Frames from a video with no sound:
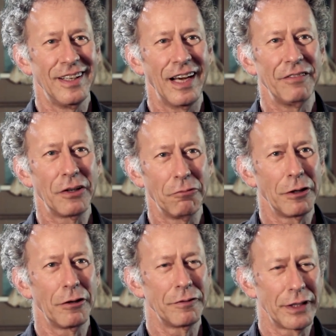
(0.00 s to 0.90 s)
I better
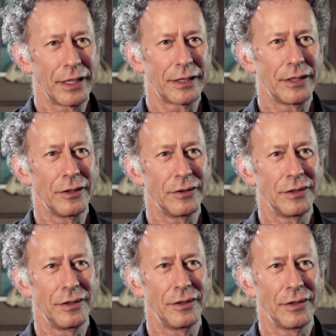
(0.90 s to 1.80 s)
run or I'm going to get
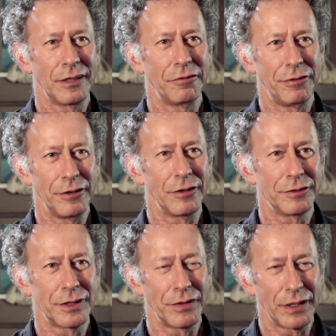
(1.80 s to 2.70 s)
killed." You know that fear
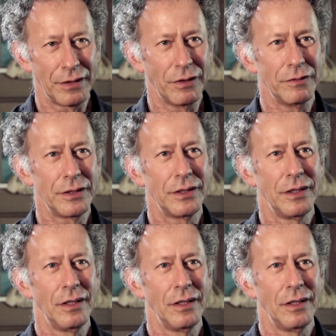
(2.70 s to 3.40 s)
of something in the moment.